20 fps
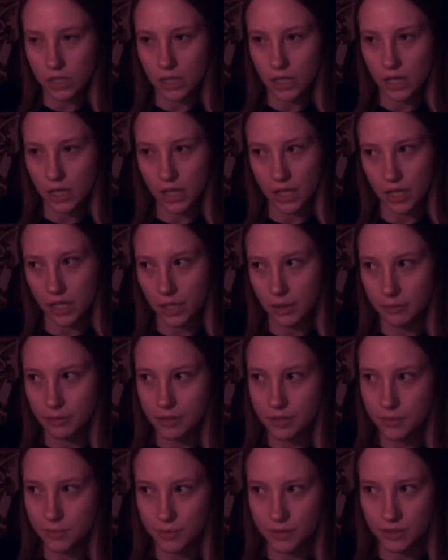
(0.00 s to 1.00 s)
I hope
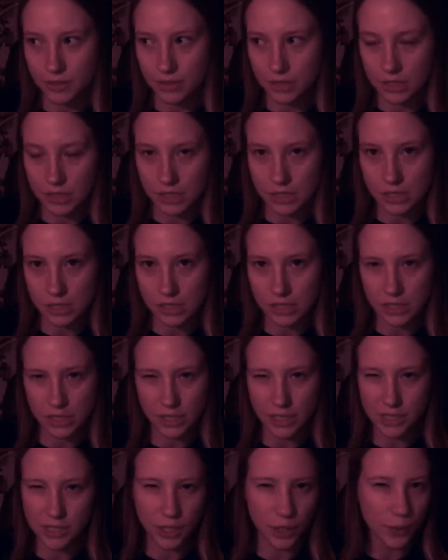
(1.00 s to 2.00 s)
this was
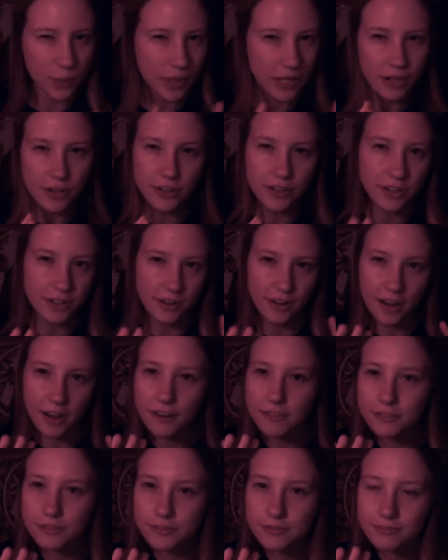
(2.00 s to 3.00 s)
coherent
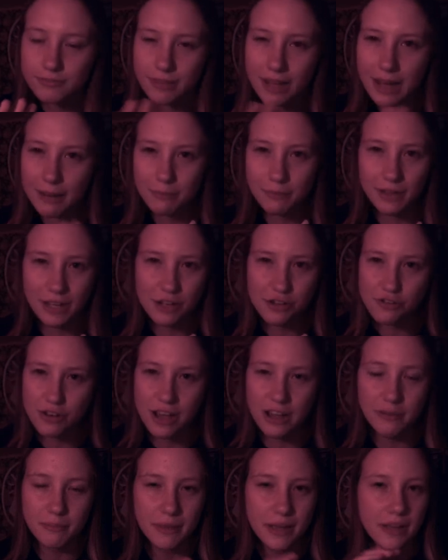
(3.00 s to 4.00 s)
enough. I
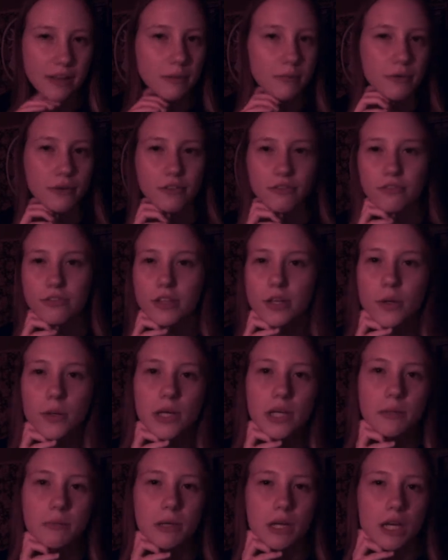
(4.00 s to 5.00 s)
try to make it more
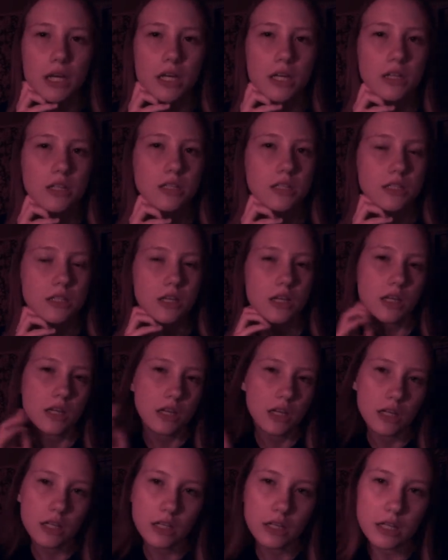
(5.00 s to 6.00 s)
fluid because
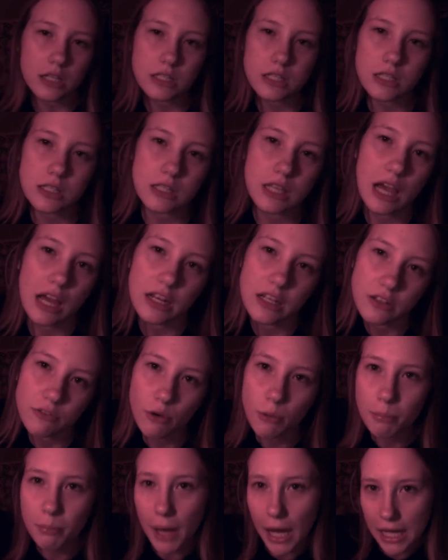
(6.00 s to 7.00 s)
that's just kind of
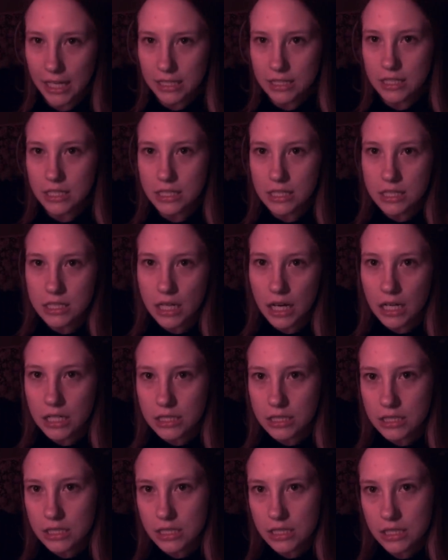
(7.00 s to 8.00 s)
what Pisces
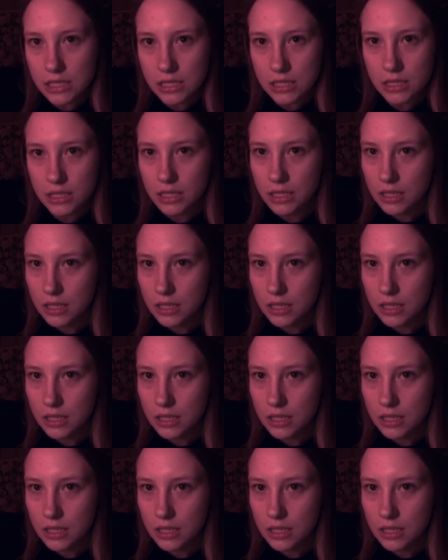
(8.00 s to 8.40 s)
does.